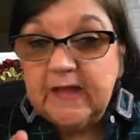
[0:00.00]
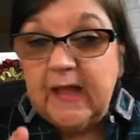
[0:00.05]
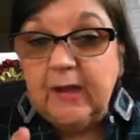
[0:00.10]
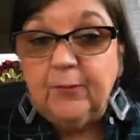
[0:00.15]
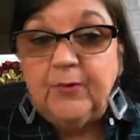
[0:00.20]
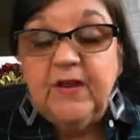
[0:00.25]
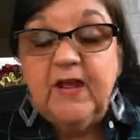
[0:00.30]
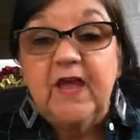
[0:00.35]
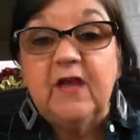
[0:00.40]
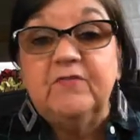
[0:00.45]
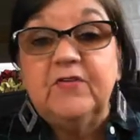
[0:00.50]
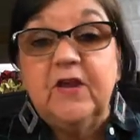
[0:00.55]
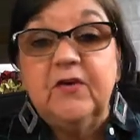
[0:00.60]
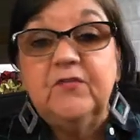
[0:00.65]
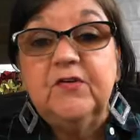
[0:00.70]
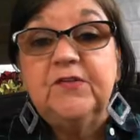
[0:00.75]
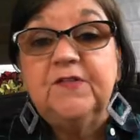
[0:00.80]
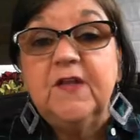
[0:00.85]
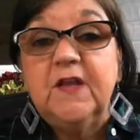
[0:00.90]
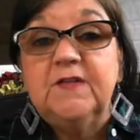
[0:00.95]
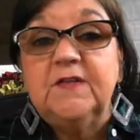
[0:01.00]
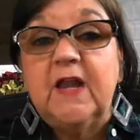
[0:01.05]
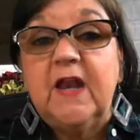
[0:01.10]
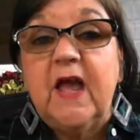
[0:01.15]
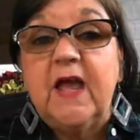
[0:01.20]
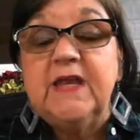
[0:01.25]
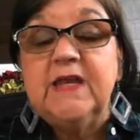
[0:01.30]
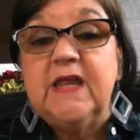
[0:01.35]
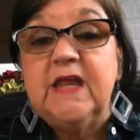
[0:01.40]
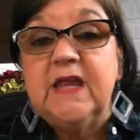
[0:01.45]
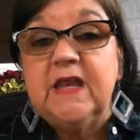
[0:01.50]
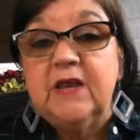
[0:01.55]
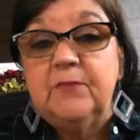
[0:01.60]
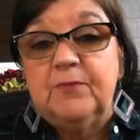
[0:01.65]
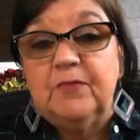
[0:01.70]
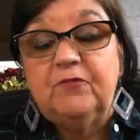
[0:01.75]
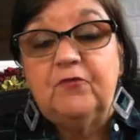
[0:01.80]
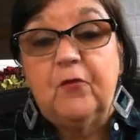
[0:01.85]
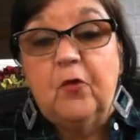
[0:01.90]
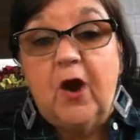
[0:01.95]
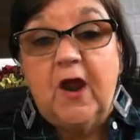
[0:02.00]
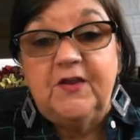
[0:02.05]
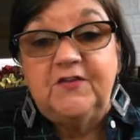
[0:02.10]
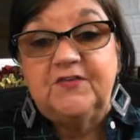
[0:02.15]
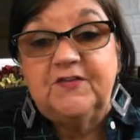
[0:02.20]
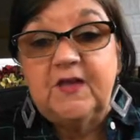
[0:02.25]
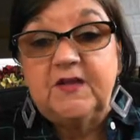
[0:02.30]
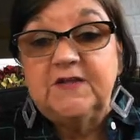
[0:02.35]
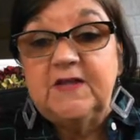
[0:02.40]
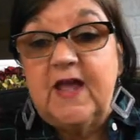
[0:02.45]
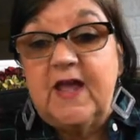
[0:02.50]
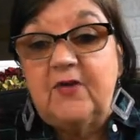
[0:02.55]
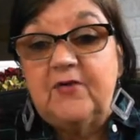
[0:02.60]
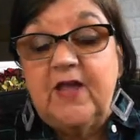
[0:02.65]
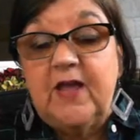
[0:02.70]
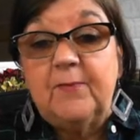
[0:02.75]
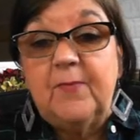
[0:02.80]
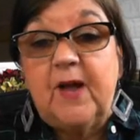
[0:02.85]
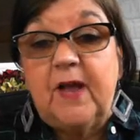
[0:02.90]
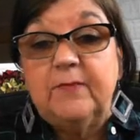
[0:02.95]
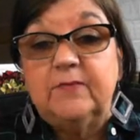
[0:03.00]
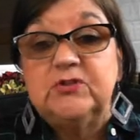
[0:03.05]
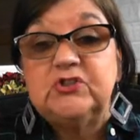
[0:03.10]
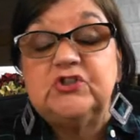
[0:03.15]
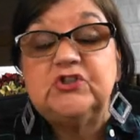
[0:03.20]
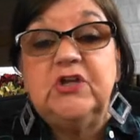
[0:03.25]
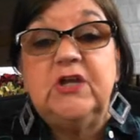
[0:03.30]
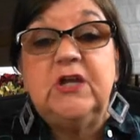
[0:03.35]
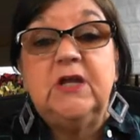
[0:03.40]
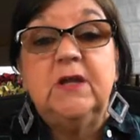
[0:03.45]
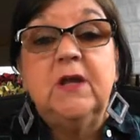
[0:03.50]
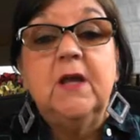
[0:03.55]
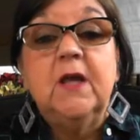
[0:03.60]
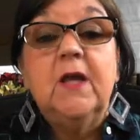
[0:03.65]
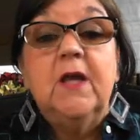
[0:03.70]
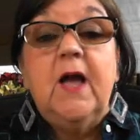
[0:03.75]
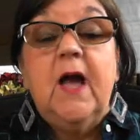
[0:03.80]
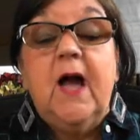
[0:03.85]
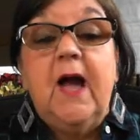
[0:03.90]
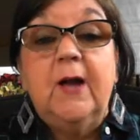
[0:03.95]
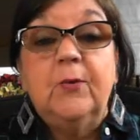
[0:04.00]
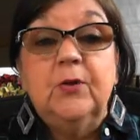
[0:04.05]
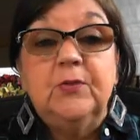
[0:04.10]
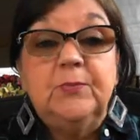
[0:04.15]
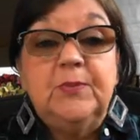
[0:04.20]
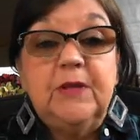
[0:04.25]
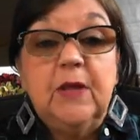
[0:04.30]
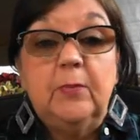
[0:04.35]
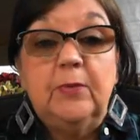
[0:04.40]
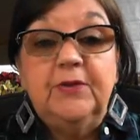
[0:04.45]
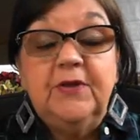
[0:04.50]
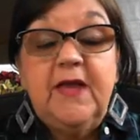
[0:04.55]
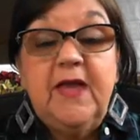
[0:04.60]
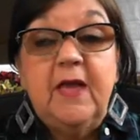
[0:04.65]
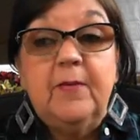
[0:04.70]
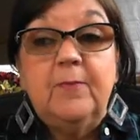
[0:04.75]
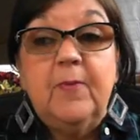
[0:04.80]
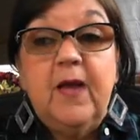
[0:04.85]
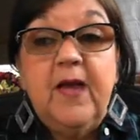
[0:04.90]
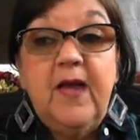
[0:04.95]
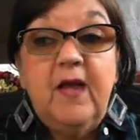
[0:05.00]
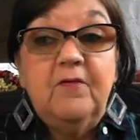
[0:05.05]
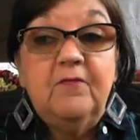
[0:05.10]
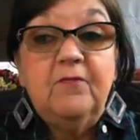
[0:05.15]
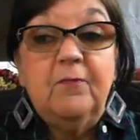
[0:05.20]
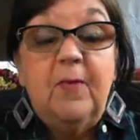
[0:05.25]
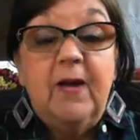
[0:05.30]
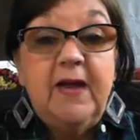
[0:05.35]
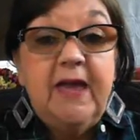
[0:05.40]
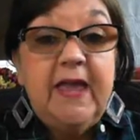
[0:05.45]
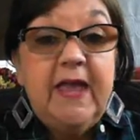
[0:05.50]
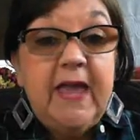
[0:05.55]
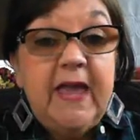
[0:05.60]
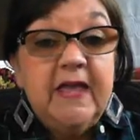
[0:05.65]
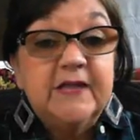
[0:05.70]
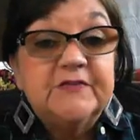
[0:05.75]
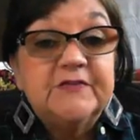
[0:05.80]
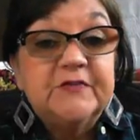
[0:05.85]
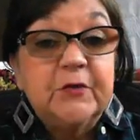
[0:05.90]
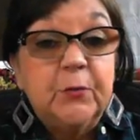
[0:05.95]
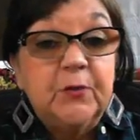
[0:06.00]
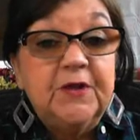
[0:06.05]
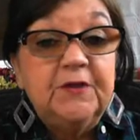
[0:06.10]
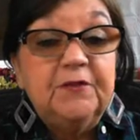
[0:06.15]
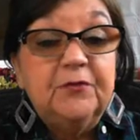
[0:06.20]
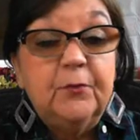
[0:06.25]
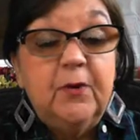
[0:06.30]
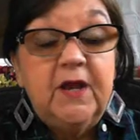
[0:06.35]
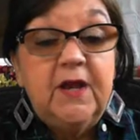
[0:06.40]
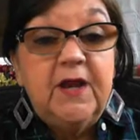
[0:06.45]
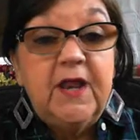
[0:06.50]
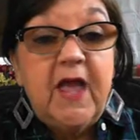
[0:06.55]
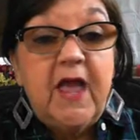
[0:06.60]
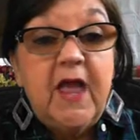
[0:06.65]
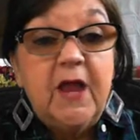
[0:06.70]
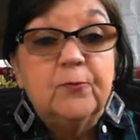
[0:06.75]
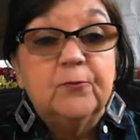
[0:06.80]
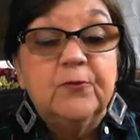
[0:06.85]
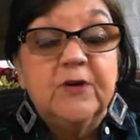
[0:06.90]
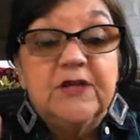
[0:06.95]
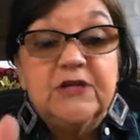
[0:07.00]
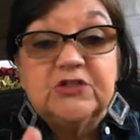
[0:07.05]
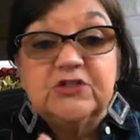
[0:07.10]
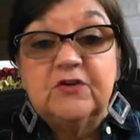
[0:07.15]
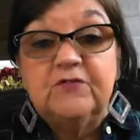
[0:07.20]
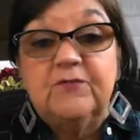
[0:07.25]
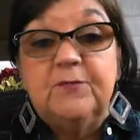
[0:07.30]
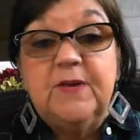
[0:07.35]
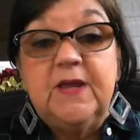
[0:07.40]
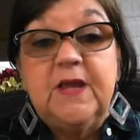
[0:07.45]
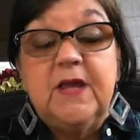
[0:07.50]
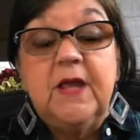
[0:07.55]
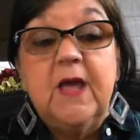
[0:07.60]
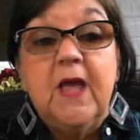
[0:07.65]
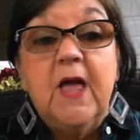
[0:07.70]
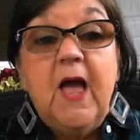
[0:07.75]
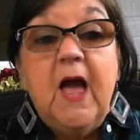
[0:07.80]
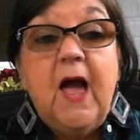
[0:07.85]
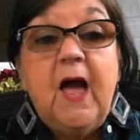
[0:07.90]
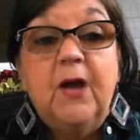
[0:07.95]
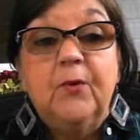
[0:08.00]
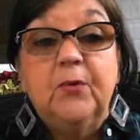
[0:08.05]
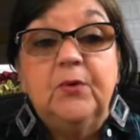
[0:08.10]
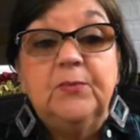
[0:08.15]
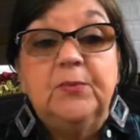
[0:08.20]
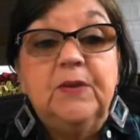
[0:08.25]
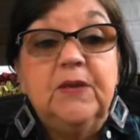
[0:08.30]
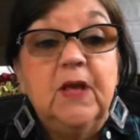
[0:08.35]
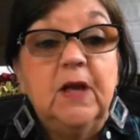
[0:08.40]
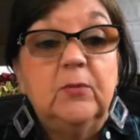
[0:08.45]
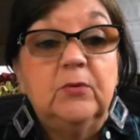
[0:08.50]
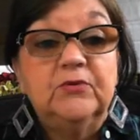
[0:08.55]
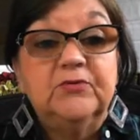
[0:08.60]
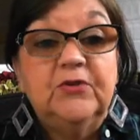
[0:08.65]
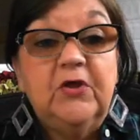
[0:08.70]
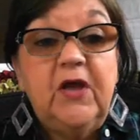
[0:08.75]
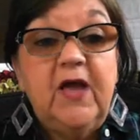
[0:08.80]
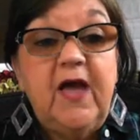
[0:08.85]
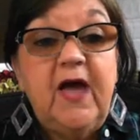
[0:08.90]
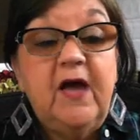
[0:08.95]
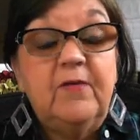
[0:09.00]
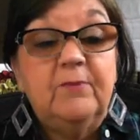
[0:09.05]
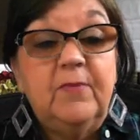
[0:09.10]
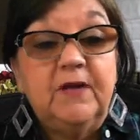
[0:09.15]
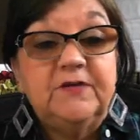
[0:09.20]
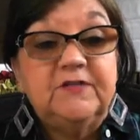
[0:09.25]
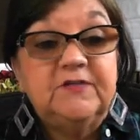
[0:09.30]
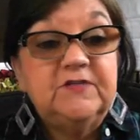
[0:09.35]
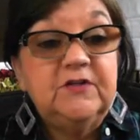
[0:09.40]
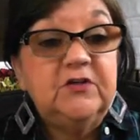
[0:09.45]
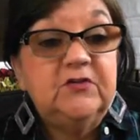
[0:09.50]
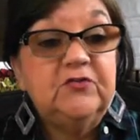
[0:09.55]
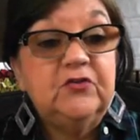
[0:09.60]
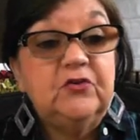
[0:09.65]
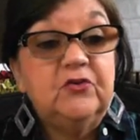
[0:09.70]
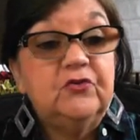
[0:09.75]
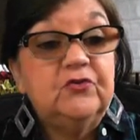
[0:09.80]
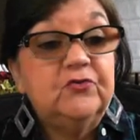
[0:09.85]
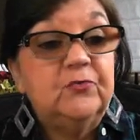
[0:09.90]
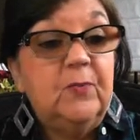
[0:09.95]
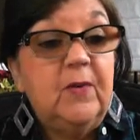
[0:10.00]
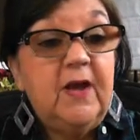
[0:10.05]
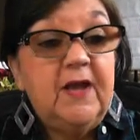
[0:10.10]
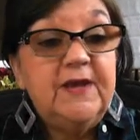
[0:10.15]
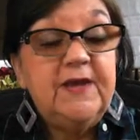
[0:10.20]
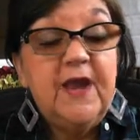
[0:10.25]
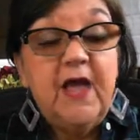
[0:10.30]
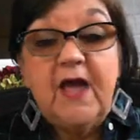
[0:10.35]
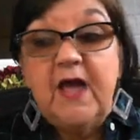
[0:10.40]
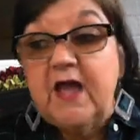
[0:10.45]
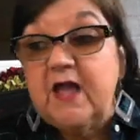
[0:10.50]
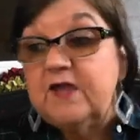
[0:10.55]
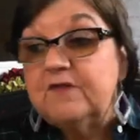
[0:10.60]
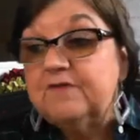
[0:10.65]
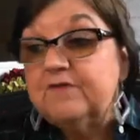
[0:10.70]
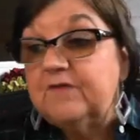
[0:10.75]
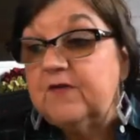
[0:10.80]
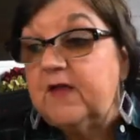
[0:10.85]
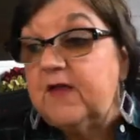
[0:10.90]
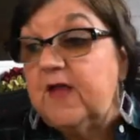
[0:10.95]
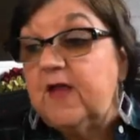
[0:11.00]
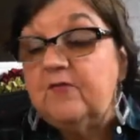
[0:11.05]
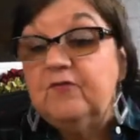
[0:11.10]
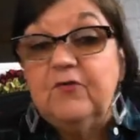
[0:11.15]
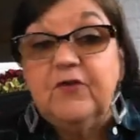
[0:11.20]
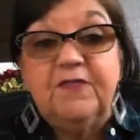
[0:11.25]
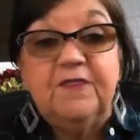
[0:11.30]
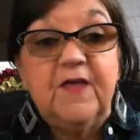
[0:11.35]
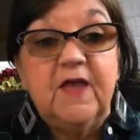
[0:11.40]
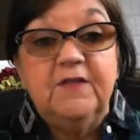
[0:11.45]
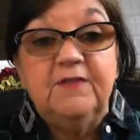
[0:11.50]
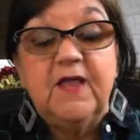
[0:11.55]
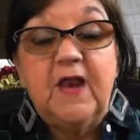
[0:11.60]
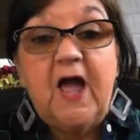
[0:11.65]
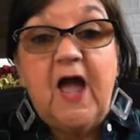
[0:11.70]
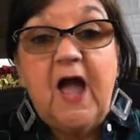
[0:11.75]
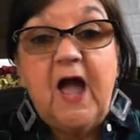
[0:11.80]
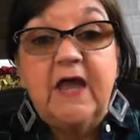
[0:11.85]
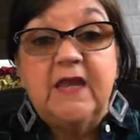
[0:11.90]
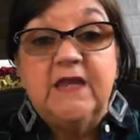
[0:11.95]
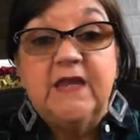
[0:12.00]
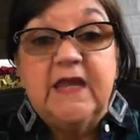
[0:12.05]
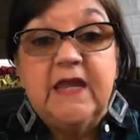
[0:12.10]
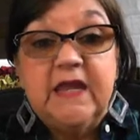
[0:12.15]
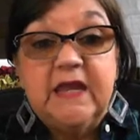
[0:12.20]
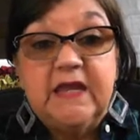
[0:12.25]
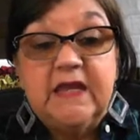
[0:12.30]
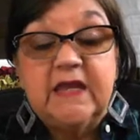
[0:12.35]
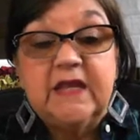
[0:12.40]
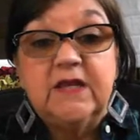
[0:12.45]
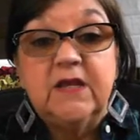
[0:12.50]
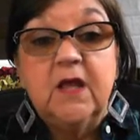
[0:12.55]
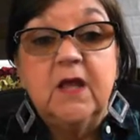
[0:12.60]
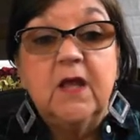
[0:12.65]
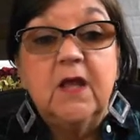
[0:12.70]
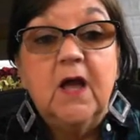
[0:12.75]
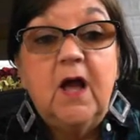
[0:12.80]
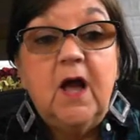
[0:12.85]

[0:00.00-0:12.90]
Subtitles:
I would have everything that I needed before I sat down at my machine. I would be able to have my hand sewing thread at reach of me. I would be able to have my scissors, my knife, everything that I needed